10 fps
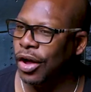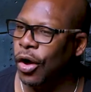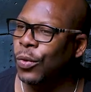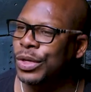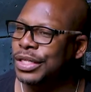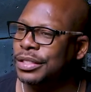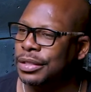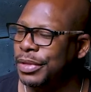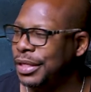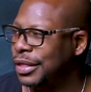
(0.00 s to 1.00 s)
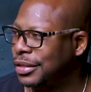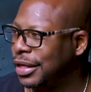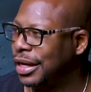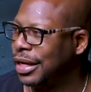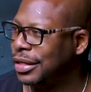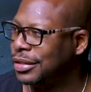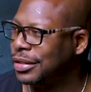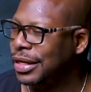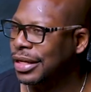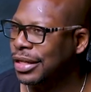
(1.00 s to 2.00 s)
oldest to be, uh,
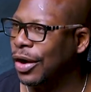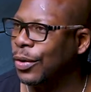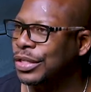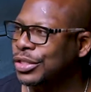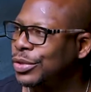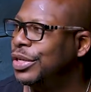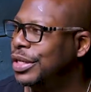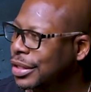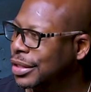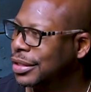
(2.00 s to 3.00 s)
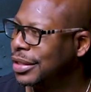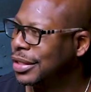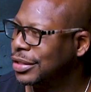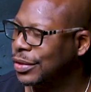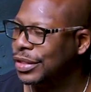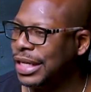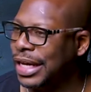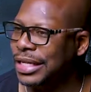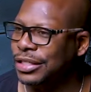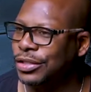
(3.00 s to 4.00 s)
the oldest too young? So let's
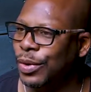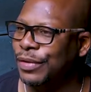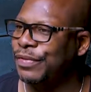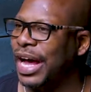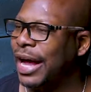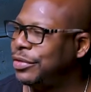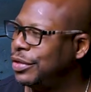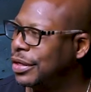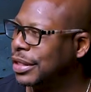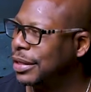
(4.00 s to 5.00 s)
say, is twenty-five too young to get